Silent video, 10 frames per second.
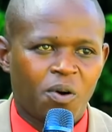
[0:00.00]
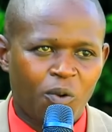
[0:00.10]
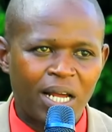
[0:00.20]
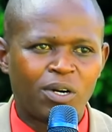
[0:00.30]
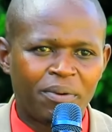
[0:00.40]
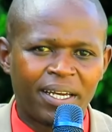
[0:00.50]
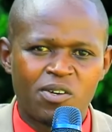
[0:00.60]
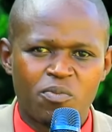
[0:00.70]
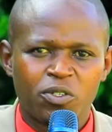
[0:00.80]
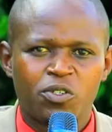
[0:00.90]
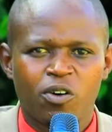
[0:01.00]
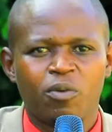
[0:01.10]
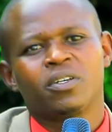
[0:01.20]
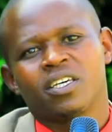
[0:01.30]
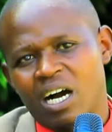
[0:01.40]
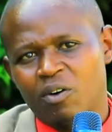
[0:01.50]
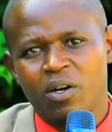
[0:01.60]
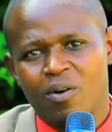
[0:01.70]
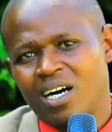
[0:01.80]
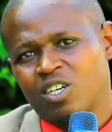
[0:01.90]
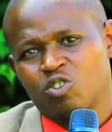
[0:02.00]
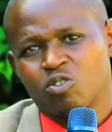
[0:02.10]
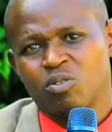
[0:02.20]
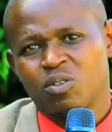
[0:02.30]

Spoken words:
wari wabereye umucyo umuryango w'iwacu